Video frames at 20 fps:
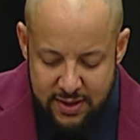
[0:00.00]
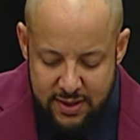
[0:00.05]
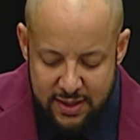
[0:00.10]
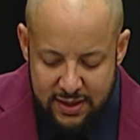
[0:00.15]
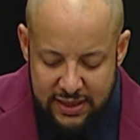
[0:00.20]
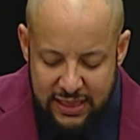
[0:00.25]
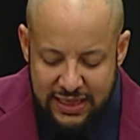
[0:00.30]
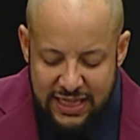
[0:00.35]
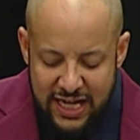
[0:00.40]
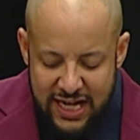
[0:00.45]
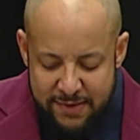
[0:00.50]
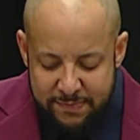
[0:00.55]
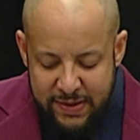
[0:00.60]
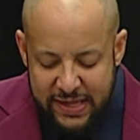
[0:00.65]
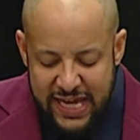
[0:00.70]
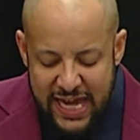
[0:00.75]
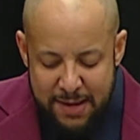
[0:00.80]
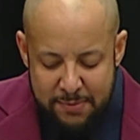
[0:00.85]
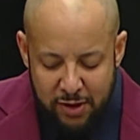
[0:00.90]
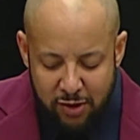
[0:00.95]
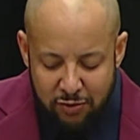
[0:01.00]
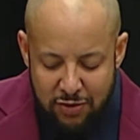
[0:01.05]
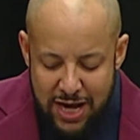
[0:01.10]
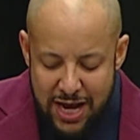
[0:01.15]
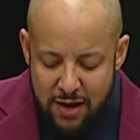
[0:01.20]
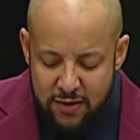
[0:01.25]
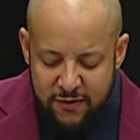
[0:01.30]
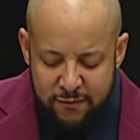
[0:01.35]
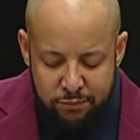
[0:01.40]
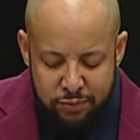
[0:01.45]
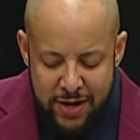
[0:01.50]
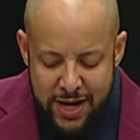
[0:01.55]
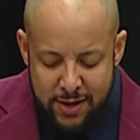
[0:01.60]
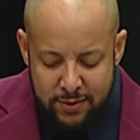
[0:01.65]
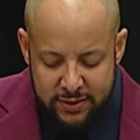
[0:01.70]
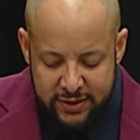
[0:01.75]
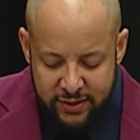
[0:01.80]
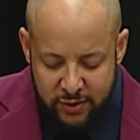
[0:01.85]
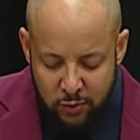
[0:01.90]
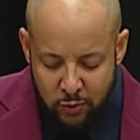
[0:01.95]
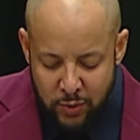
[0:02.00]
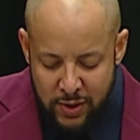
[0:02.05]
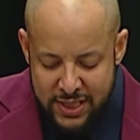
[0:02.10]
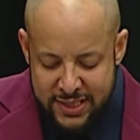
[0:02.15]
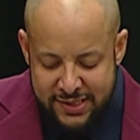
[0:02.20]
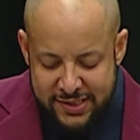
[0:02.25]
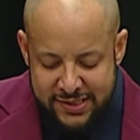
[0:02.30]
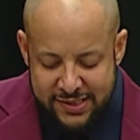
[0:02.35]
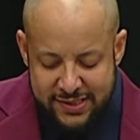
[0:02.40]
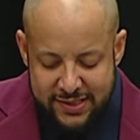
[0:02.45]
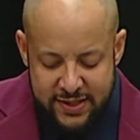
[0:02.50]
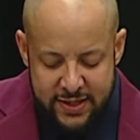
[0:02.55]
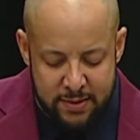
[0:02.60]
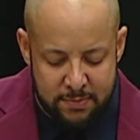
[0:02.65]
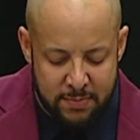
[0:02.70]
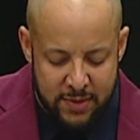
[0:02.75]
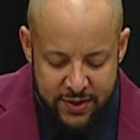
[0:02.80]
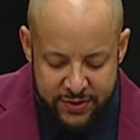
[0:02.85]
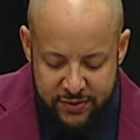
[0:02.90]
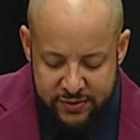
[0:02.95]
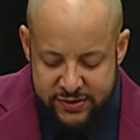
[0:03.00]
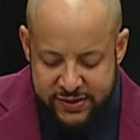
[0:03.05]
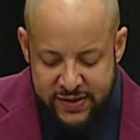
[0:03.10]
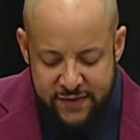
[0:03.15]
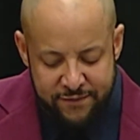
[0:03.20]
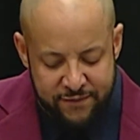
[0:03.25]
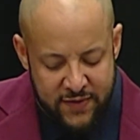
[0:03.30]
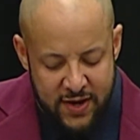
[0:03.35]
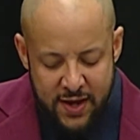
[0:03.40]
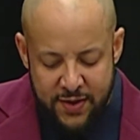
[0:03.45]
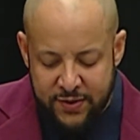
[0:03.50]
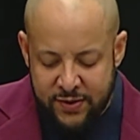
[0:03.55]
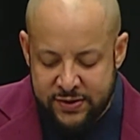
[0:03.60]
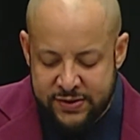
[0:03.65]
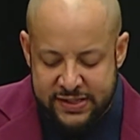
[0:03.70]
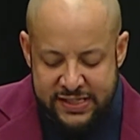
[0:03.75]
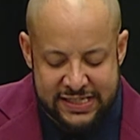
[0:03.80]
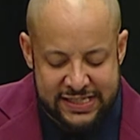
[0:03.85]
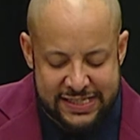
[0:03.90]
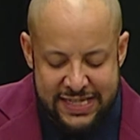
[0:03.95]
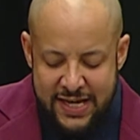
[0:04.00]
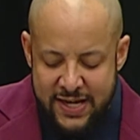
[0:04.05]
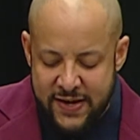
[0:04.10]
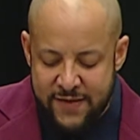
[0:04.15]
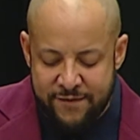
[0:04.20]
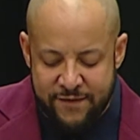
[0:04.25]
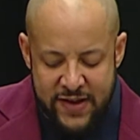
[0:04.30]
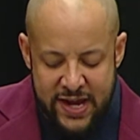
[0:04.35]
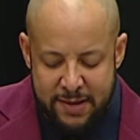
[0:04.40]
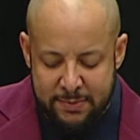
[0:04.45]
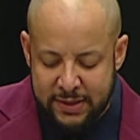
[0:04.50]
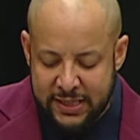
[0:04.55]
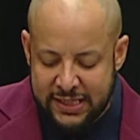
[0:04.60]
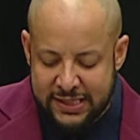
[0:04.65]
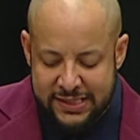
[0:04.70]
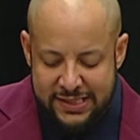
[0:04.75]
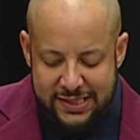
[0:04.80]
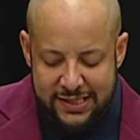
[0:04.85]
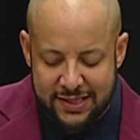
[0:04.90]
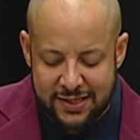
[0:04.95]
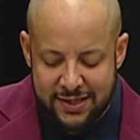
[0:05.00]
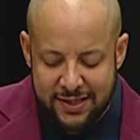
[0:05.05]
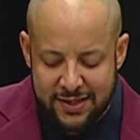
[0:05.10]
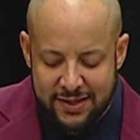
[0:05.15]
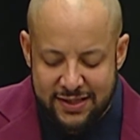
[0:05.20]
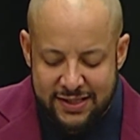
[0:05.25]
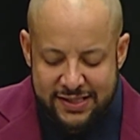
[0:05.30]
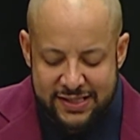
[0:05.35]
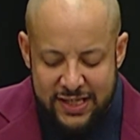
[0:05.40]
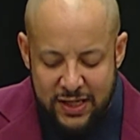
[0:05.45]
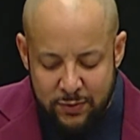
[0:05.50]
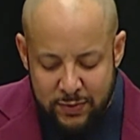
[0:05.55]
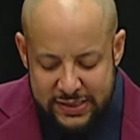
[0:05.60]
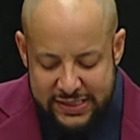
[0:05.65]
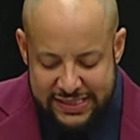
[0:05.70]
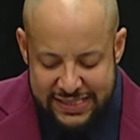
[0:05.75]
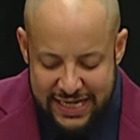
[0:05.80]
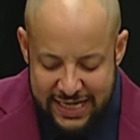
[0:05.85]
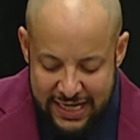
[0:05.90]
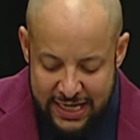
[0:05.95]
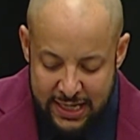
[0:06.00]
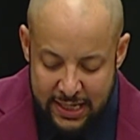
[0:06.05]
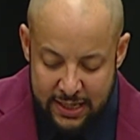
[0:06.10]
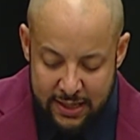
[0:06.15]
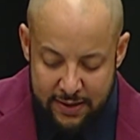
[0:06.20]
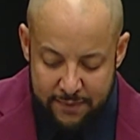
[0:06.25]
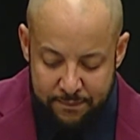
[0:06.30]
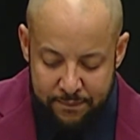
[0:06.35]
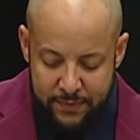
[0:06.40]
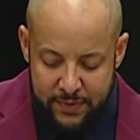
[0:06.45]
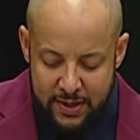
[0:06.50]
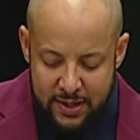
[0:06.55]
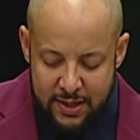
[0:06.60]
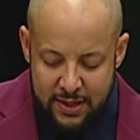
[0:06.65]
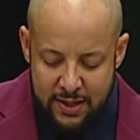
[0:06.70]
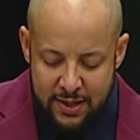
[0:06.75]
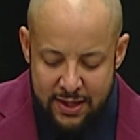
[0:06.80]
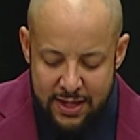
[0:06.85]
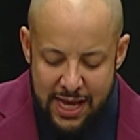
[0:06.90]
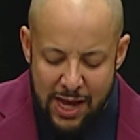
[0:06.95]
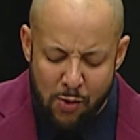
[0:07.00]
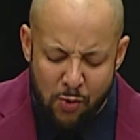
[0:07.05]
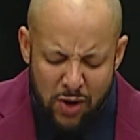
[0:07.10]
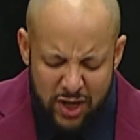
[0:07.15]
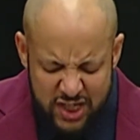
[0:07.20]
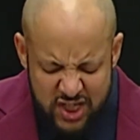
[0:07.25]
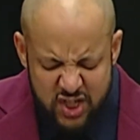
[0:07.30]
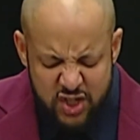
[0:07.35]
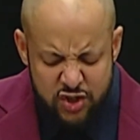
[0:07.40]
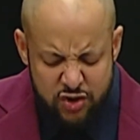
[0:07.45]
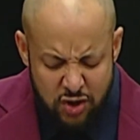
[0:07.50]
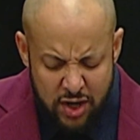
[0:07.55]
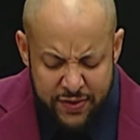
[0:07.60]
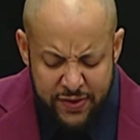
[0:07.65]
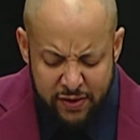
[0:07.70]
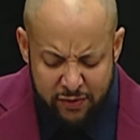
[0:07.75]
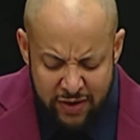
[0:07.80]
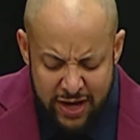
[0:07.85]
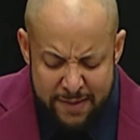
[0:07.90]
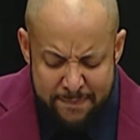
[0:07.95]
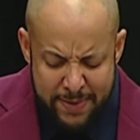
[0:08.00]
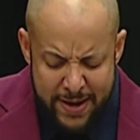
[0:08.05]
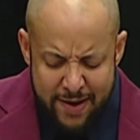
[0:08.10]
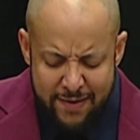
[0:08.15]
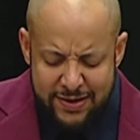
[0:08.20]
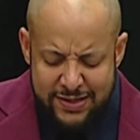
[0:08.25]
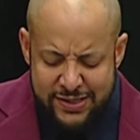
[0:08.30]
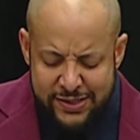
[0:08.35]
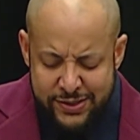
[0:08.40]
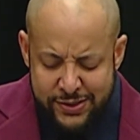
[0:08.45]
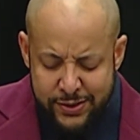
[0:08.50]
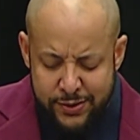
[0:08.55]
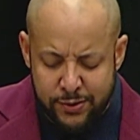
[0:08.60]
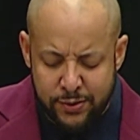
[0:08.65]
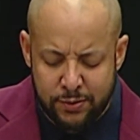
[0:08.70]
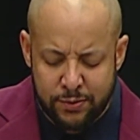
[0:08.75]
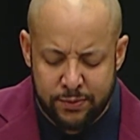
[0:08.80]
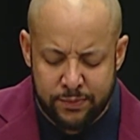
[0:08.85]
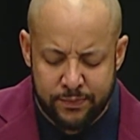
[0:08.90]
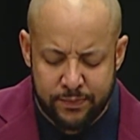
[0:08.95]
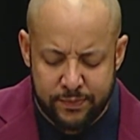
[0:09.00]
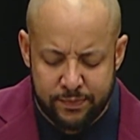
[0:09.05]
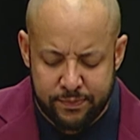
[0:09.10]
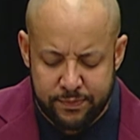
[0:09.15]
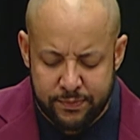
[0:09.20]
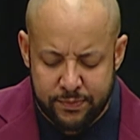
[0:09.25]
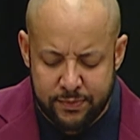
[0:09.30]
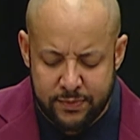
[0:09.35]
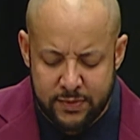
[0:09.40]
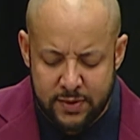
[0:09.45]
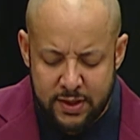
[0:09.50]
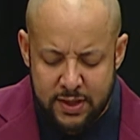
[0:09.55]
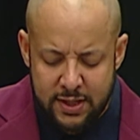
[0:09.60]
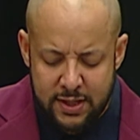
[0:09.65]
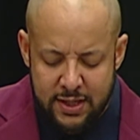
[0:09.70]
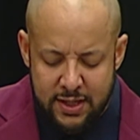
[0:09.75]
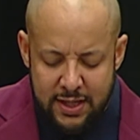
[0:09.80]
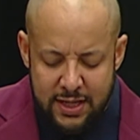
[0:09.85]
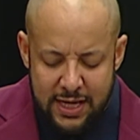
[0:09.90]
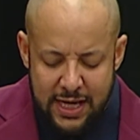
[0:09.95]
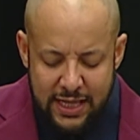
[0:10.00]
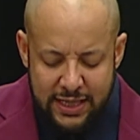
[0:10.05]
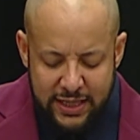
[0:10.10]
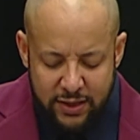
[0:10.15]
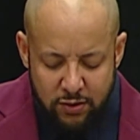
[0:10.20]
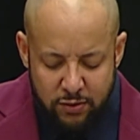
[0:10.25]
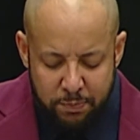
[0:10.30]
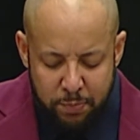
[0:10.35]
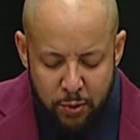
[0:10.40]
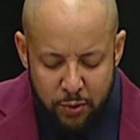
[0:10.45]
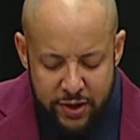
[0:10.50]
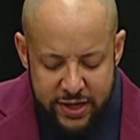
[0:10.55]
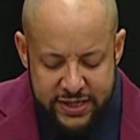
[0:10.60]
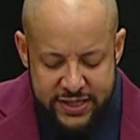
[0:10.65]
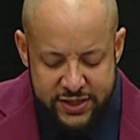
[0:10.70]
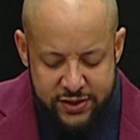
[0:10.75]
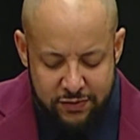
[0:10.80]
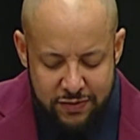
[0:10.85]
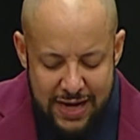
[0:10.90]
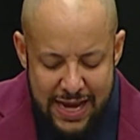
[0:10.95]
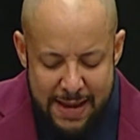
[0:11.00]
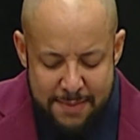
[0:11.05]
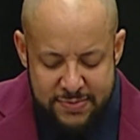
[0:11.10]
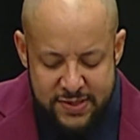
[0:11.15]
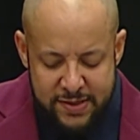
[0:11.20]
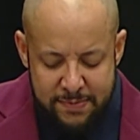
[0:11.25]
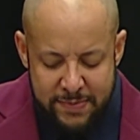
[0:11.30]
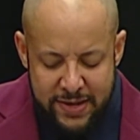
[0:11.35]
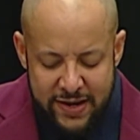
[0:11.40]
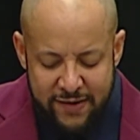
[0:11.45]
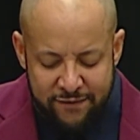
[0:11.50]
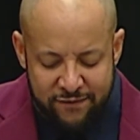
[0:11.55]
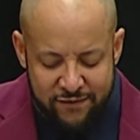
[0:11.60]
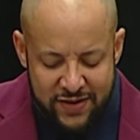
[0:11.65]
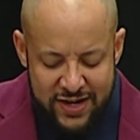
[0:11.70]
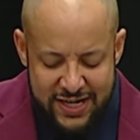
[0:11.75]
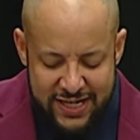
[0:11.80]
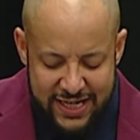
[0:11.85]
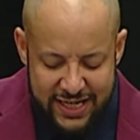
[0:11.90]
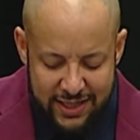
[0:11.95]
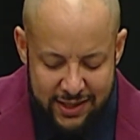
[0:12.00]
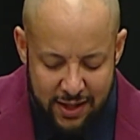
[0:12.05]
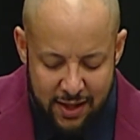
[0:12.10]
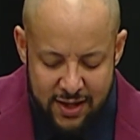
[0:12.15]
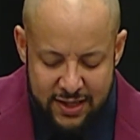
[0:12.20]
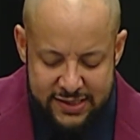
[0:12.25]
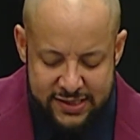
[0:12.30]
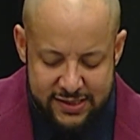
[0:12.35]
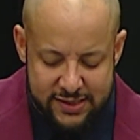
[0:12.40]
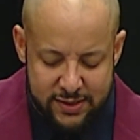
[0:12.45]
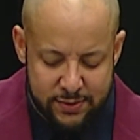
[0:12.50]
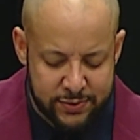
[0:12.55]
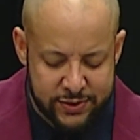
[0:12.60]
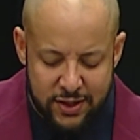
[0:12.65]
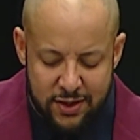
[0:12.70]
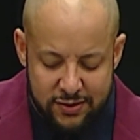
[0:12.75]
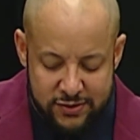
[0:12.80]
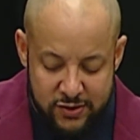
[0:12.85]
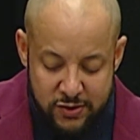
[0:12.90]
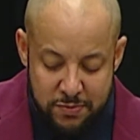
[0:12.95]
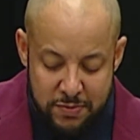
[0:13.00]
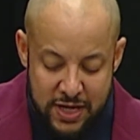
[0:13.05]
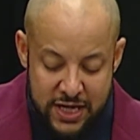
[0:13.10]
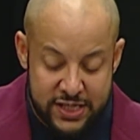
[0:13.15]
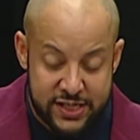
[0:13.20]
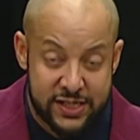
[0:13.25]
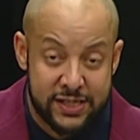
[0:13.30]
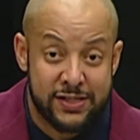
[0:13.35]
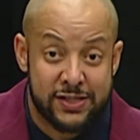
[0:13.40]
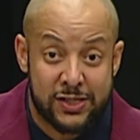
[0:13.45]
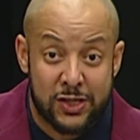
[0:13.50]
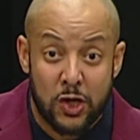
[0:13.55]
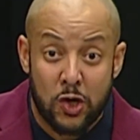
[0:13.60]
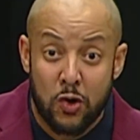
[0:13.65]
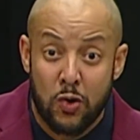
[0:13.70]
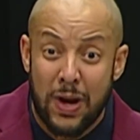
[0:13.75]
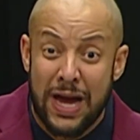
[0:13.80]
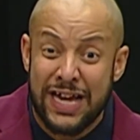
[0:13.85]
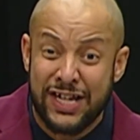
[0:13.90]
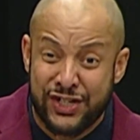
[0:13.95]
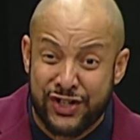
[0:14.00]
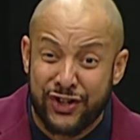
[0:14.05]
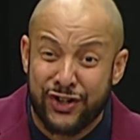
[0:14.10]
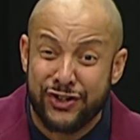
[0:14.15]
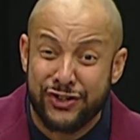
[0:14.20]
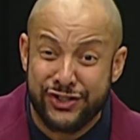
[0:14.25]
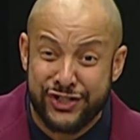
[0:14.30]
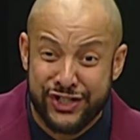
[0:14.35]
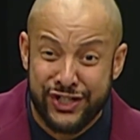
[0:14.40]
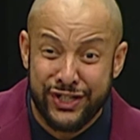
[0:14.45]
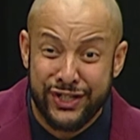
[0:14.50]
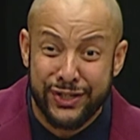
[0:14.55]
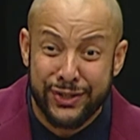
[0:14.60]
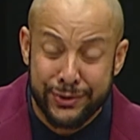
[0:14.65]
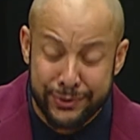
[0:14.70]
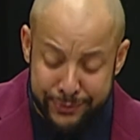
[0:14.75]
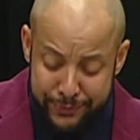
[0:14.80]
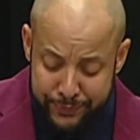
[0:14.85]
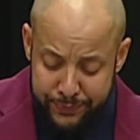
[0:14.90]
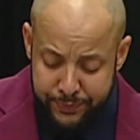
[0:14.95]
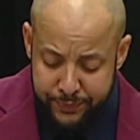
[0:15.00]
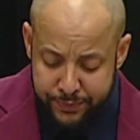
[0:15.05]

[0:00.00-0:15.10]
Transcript: The line became a crowd of brown little ones, their mothers and fathers, extended families. The sun was setting. I wanted to draw the grandparents too. A little boy described to me a friend he'd lost. It was all too much, and so I turned to you.